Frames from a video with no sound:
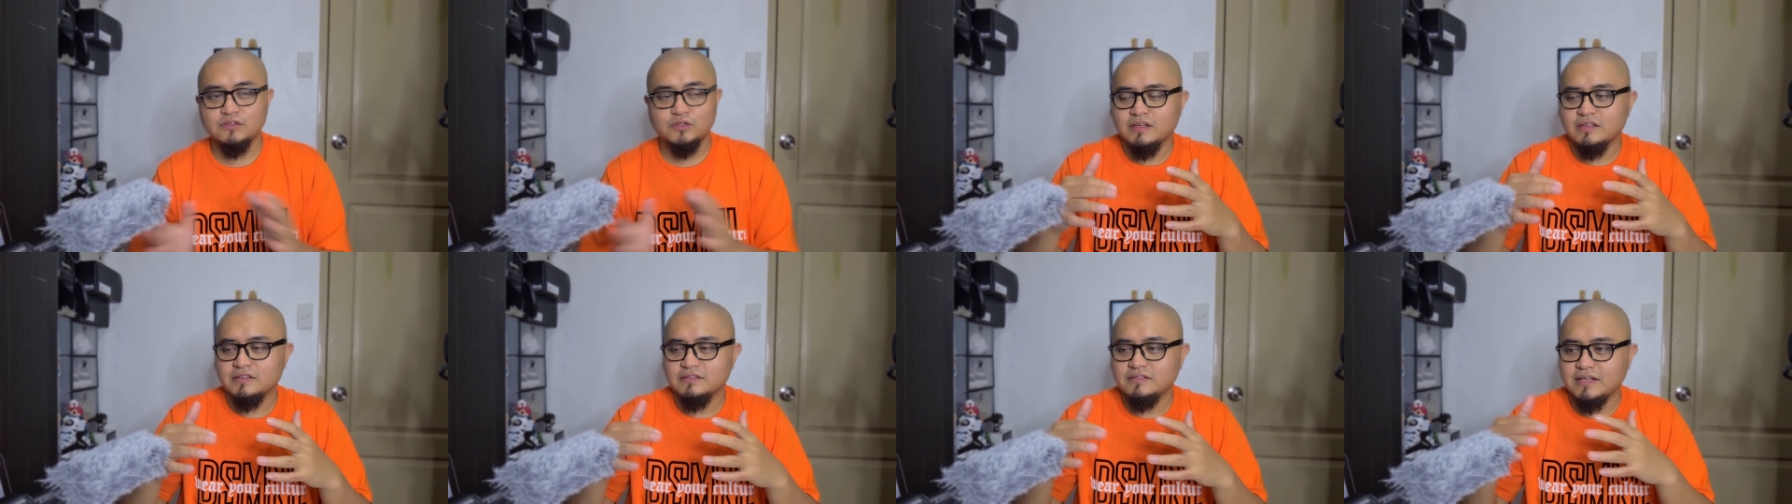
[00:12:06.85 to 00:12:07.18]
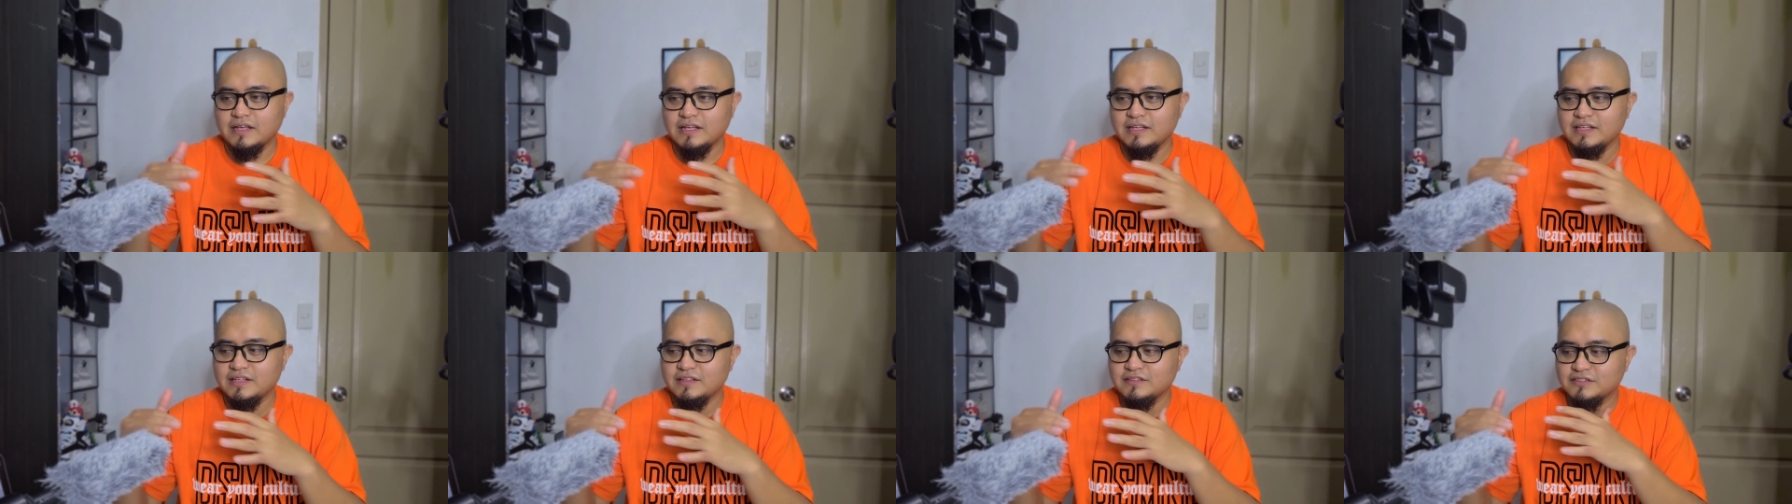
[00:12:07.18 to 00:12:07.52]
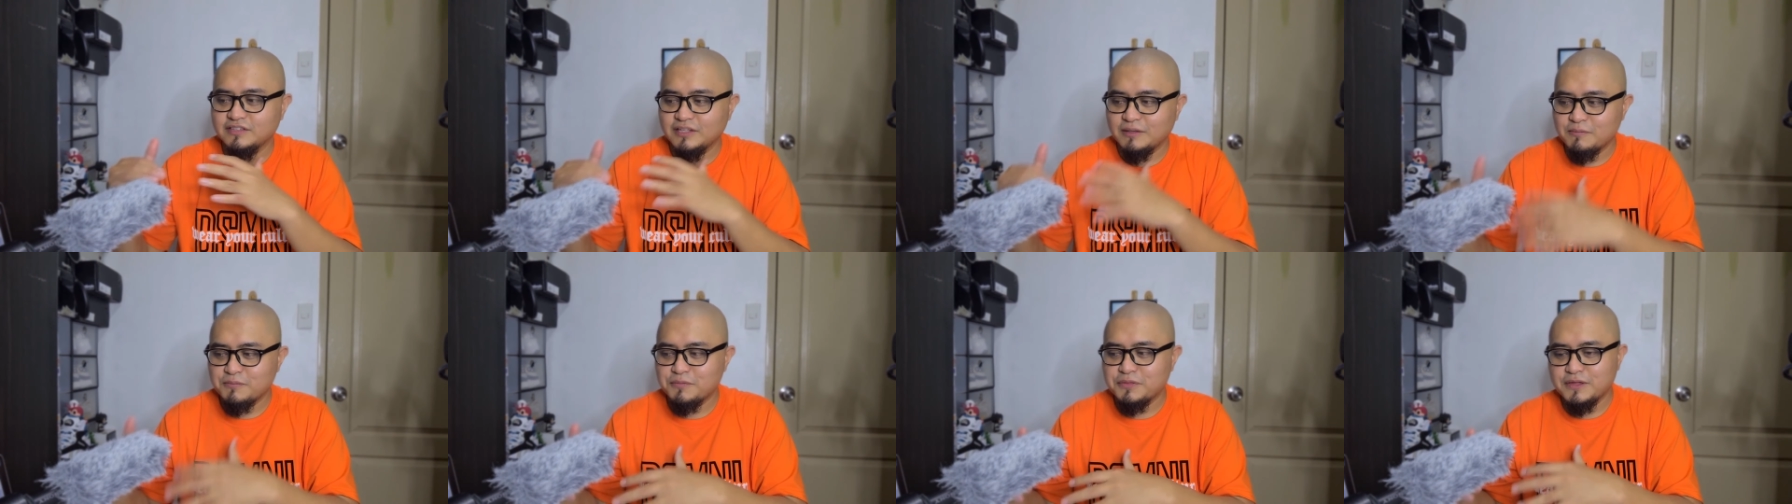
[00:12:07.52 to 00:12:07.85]
You know, selling
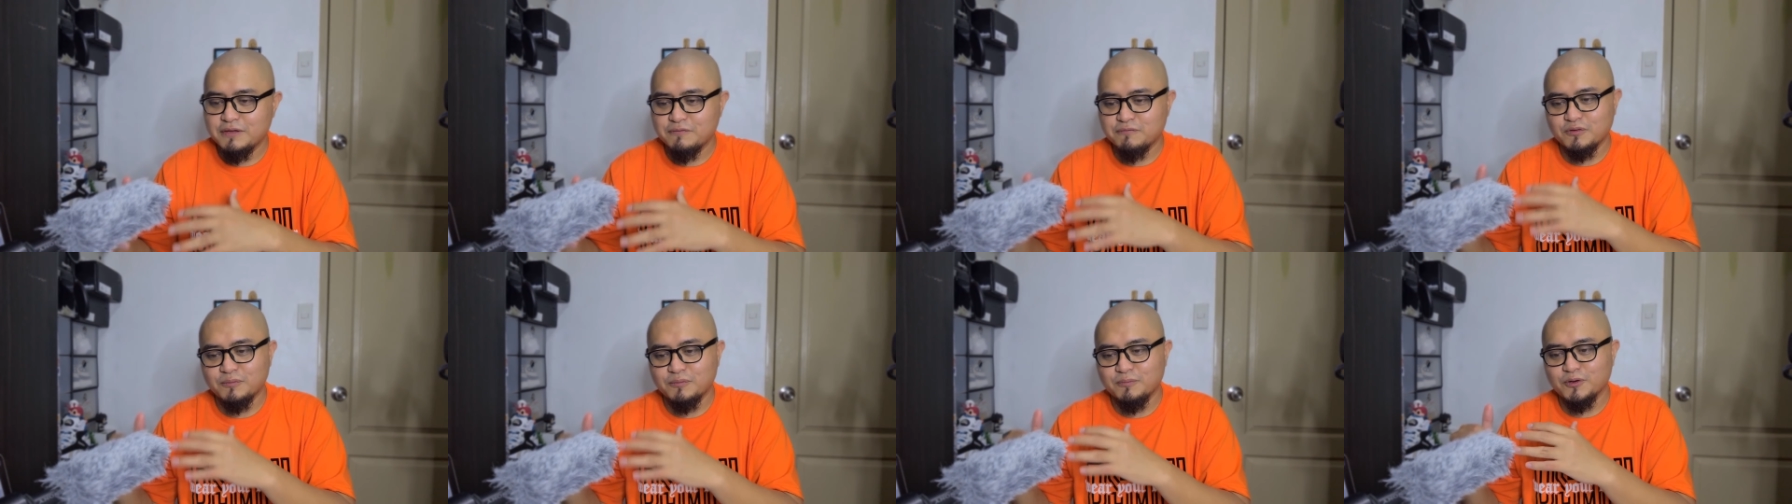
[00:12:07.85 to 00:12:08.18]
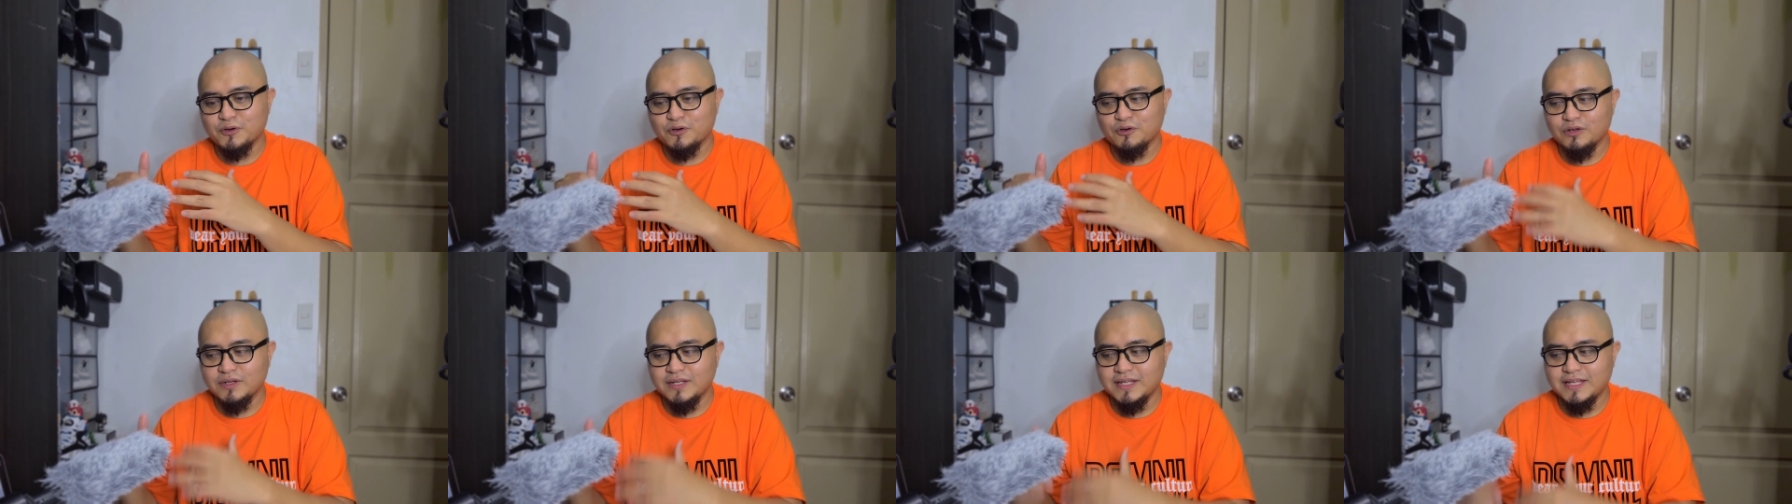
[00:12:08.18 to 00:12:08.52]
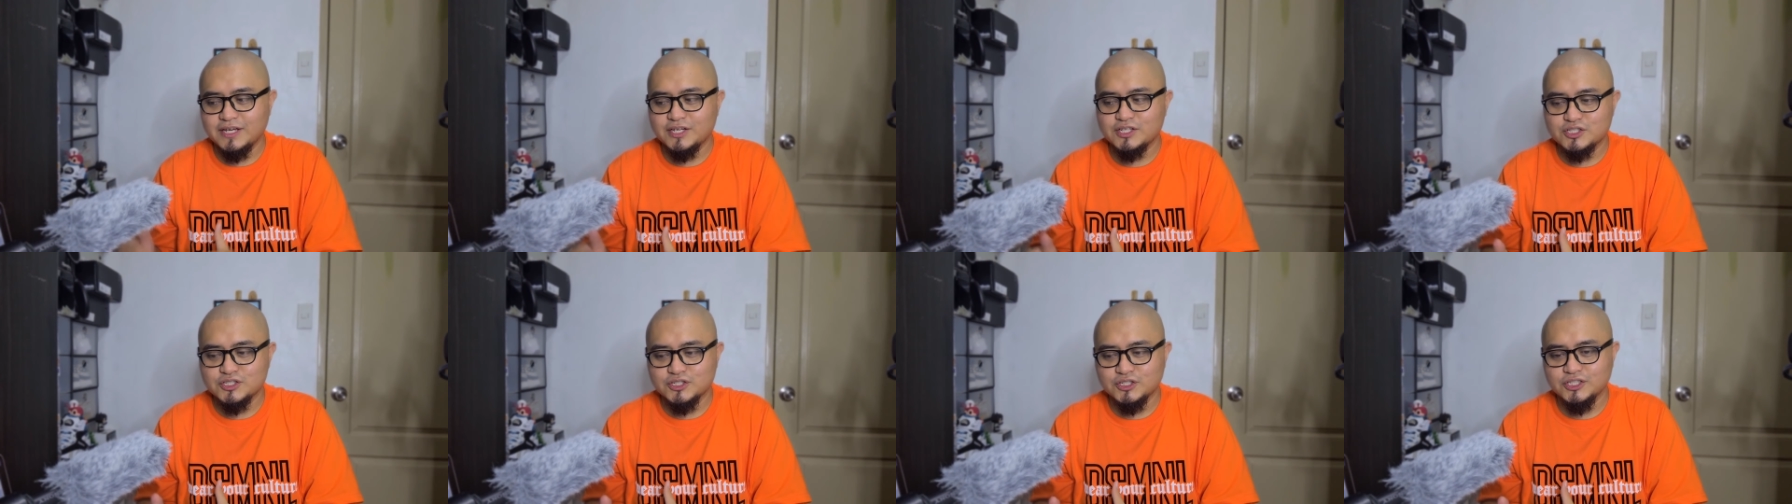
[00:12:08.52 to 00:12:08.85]
something from your
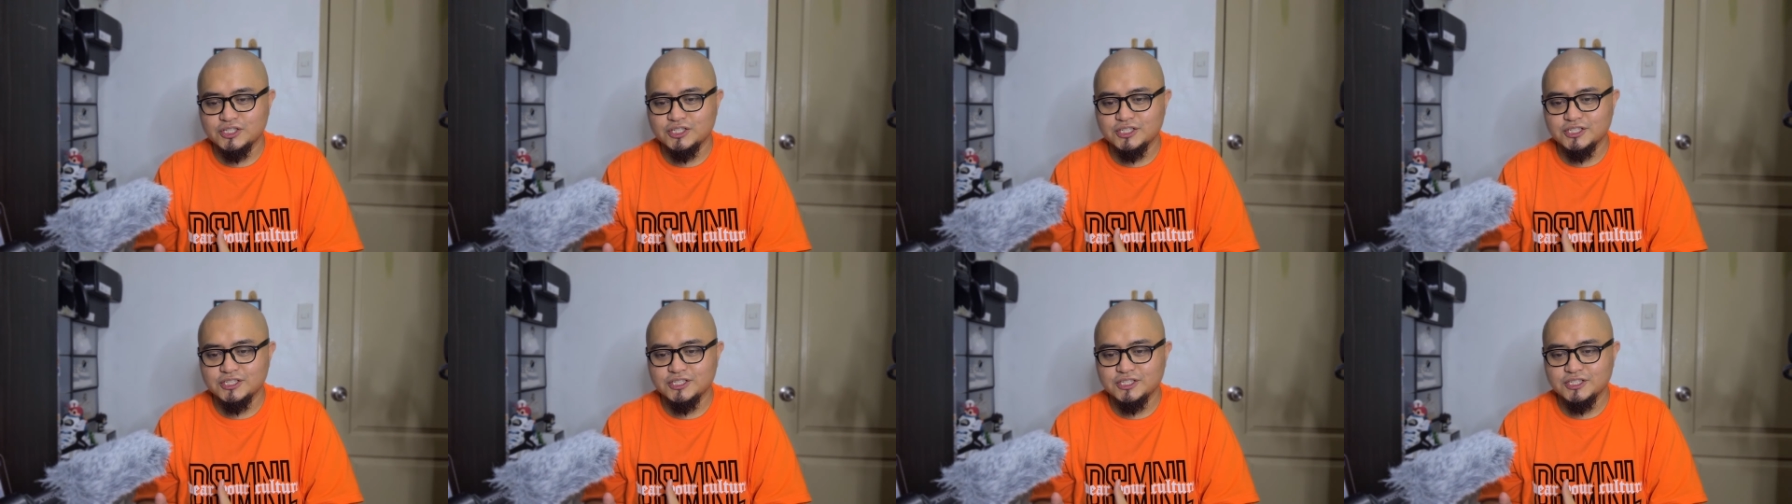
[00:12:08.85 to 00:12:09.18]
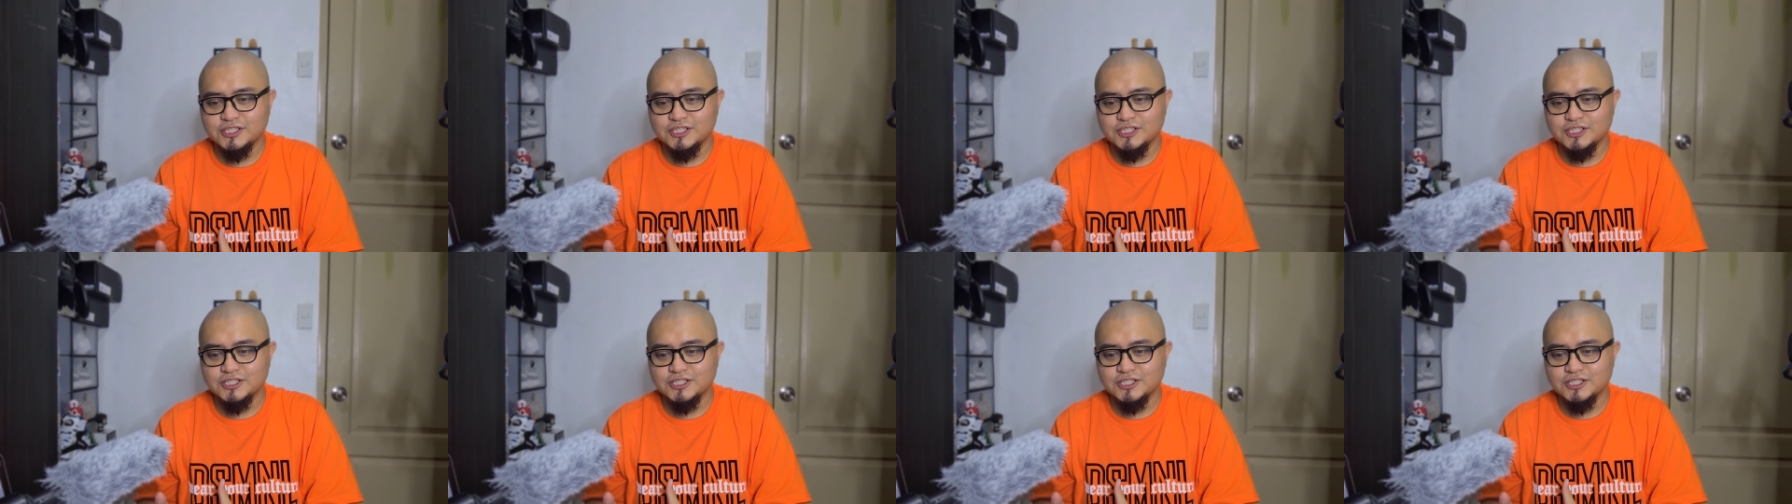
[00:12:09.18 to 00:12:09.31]
collection,